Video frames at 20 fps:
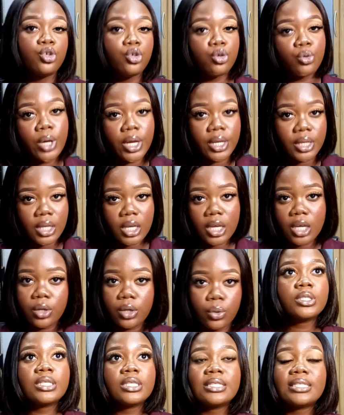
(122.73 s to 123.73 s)

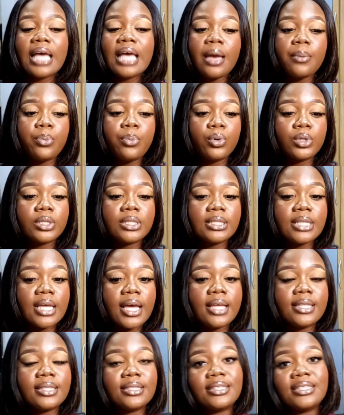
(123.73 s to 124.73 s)
Q&A. Since I
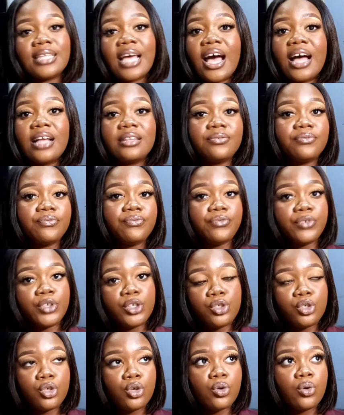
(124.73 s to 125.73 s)
posted that
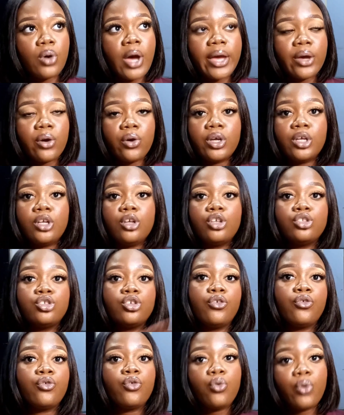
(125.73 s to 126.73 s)
video, I got a lot
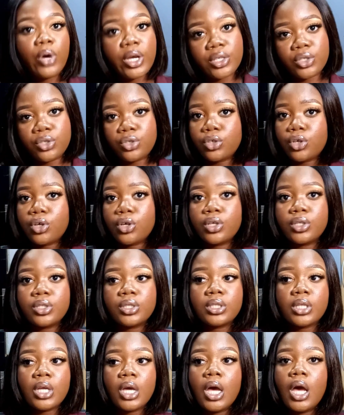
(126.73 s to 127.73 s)
of
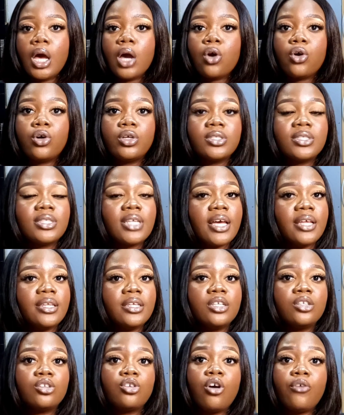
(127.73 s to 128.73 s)
questions
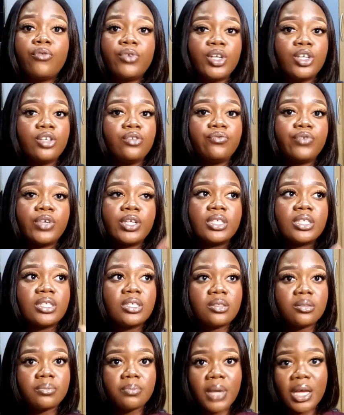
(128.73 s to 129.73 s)
concerning Covenant
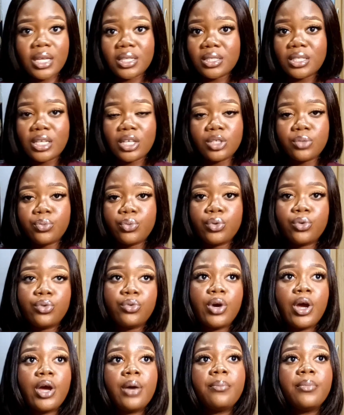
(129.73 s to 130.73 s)
University's master's
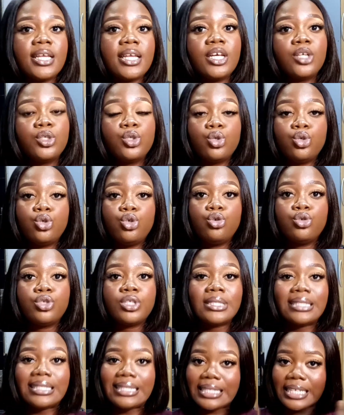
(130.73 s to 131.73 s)
program. I decided to
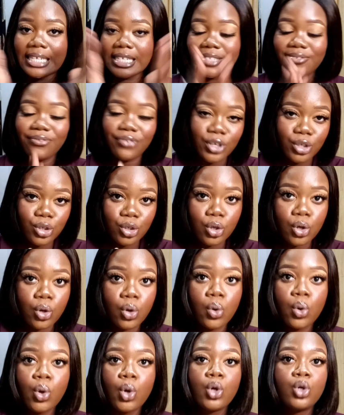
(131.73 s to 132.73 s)
use this
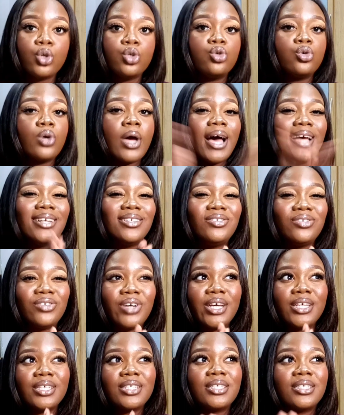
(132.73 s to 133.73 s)
video to
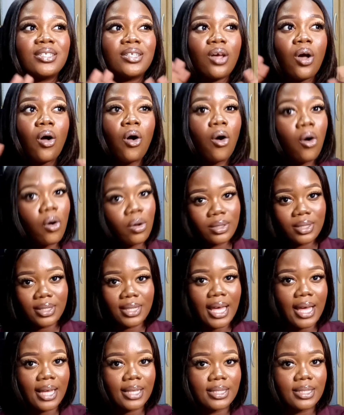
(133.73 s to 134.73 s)
address all
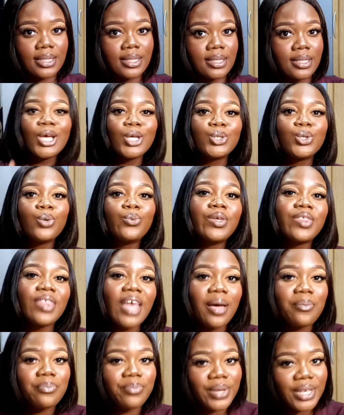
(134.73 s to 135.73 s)
that. So with
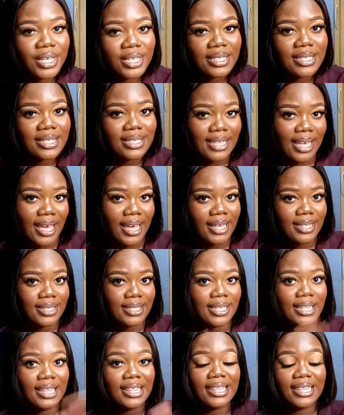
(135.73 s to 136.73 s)
that being
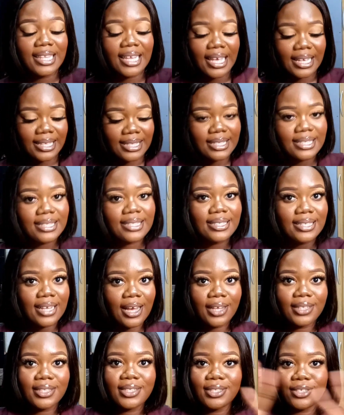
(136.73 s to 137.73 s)
said, let's
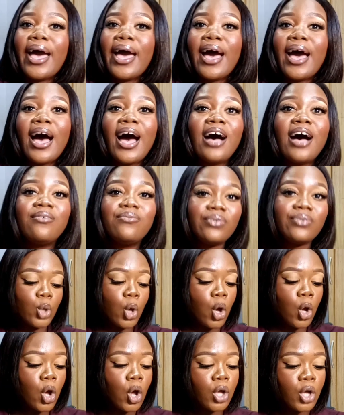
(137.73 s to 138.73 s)
start. have
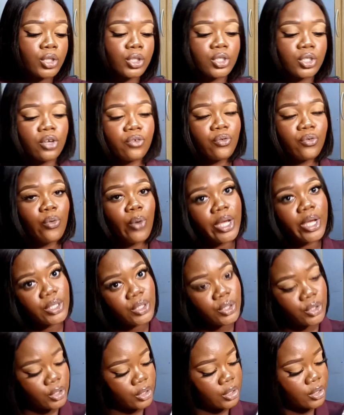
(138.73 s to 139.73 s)
tons of
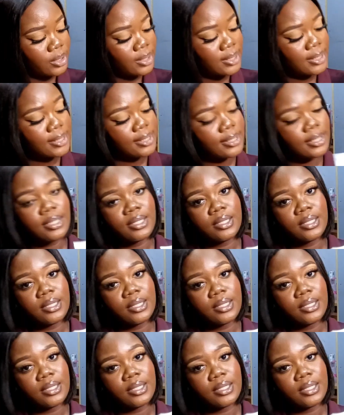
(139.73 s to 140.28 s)
questions.